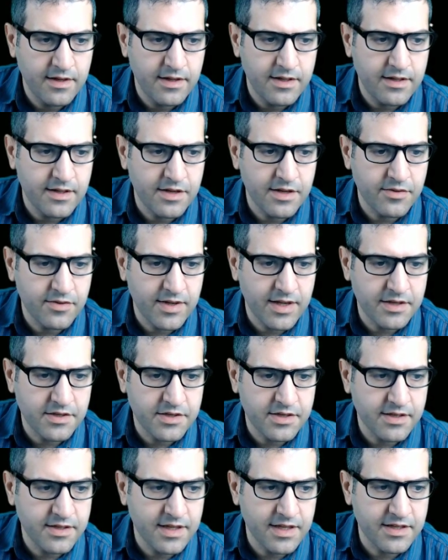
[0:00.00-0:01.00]
then you can
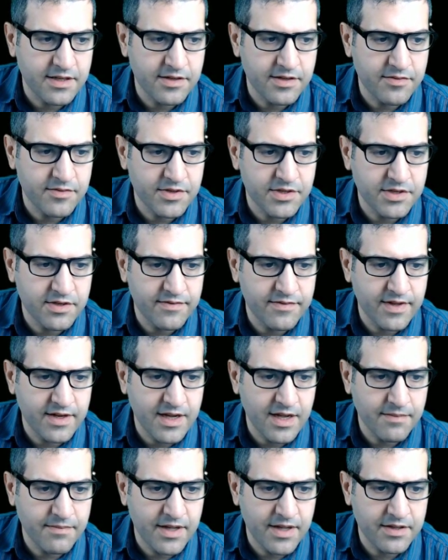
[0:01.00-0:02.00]
see that he received an
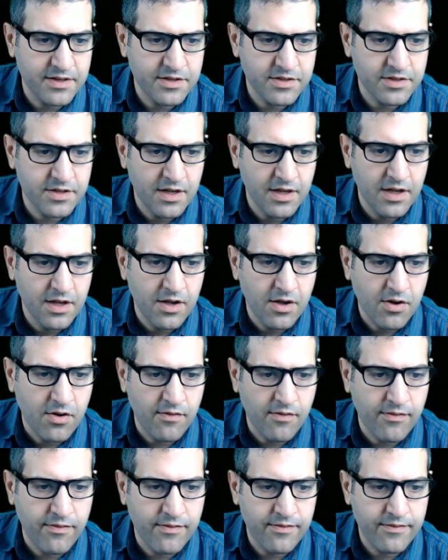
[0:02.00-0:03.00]
IP address
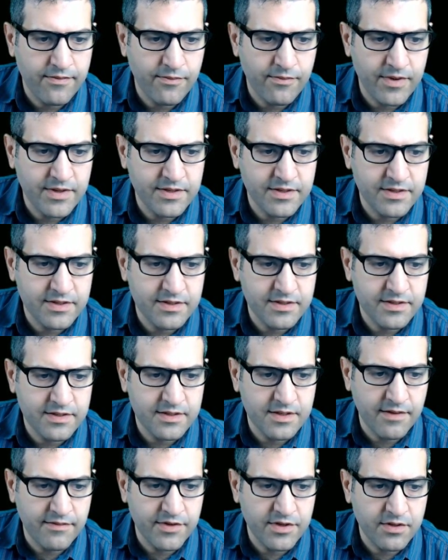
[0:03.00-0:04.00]
of
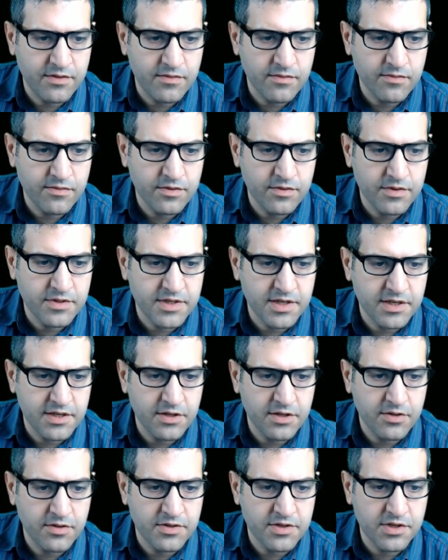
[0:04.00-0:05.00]

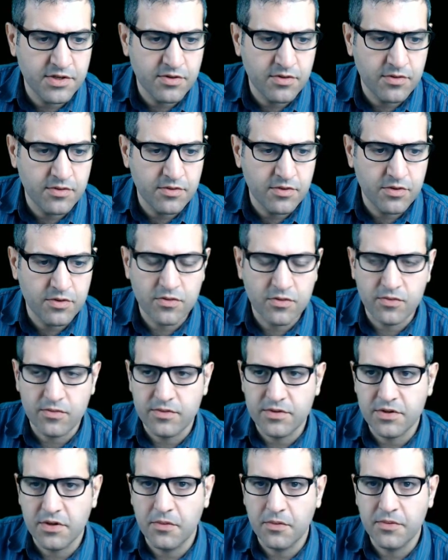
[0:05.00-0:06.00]
172.16.0.2.
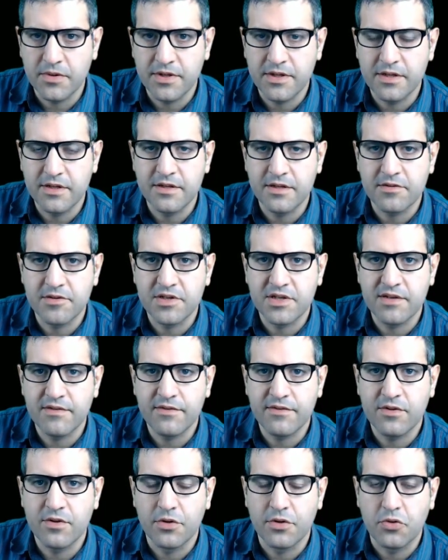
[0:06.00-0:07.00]
So we didn't receive
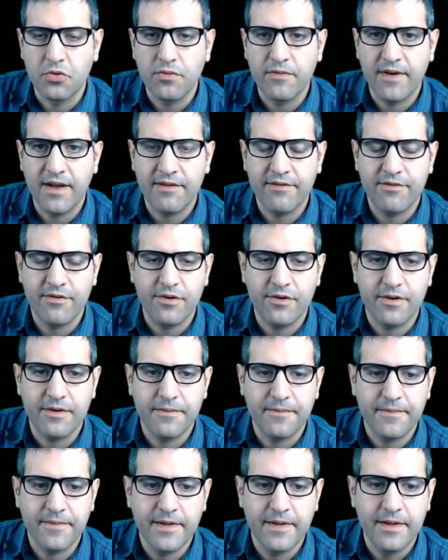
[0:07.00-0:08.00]
.254.
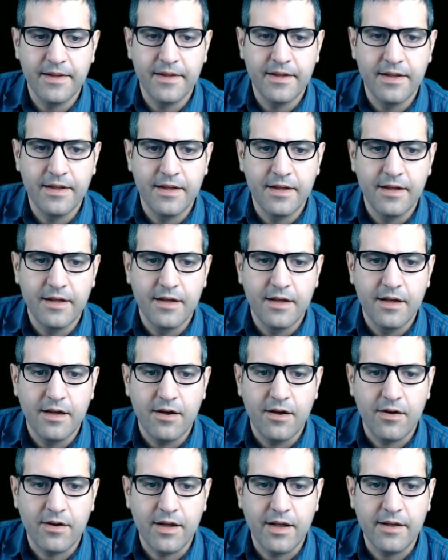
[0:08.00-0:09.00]

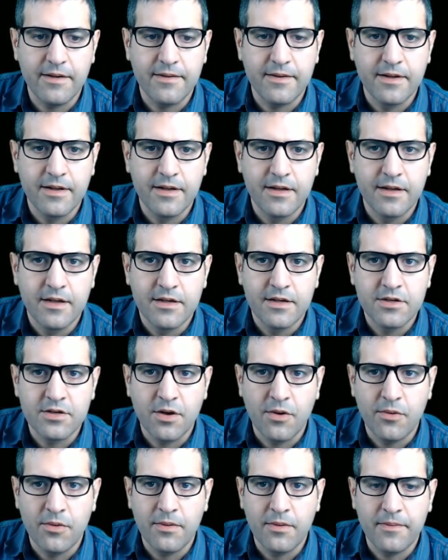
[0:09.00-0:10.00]
Okay,
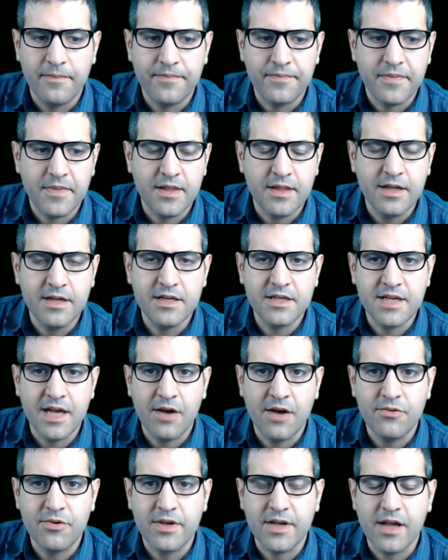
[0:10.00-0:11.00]
so this is
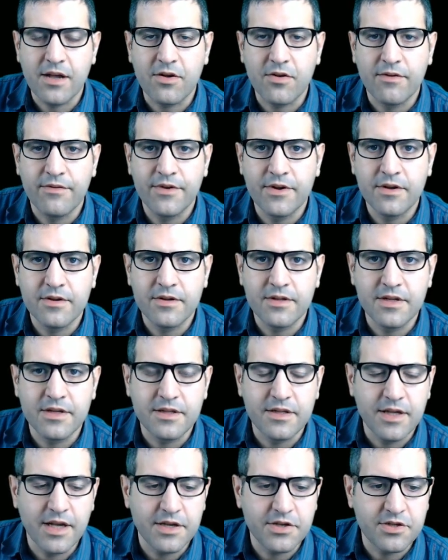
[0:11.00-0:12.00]
how you can configure the
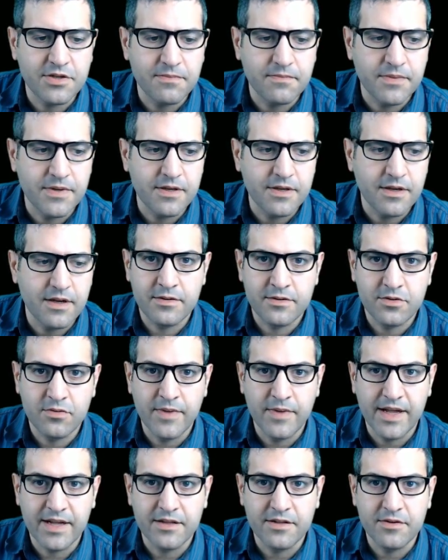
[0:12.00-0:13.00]
DHCP to
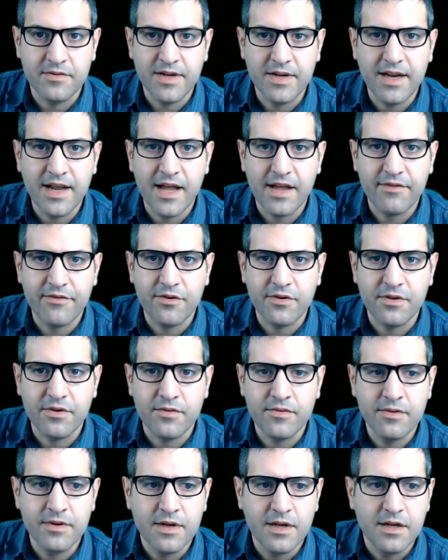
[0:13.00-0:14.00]
make the relay for
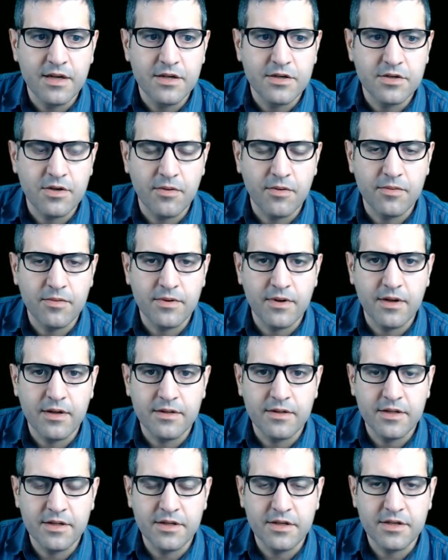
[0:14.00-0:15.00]
you. So
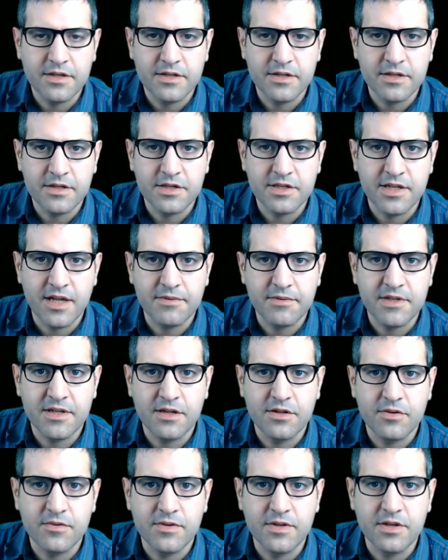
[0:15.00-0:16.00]
this is the steps
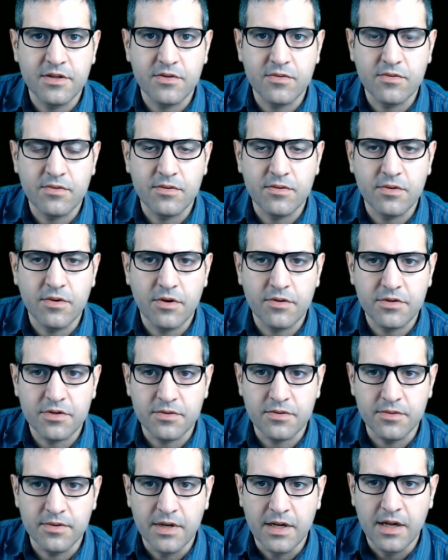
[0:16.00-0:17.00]
that you need to go
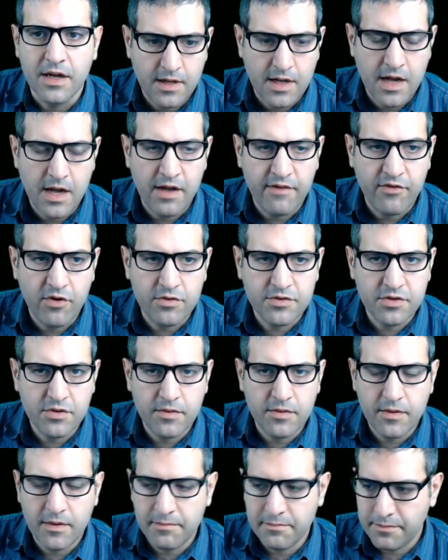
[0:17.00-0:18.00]
through. I have
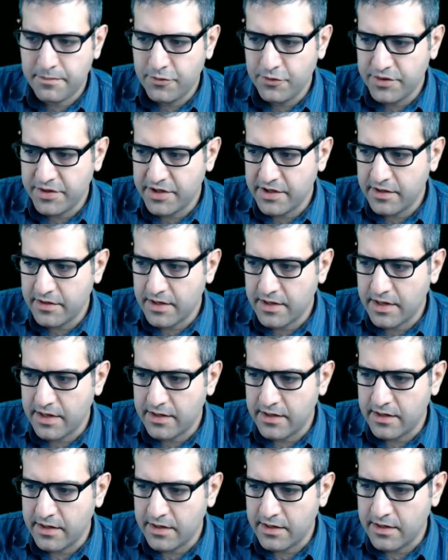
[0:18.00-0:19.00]
also put here
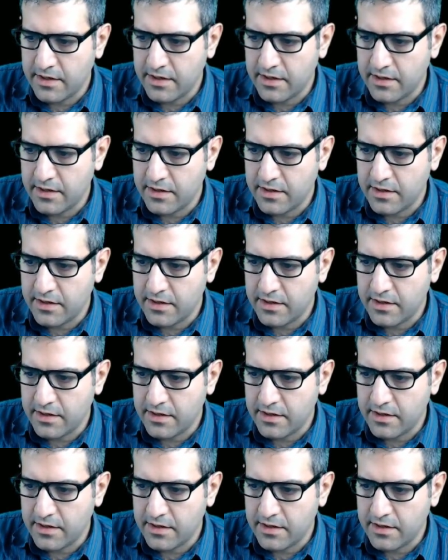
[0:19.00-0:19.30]
a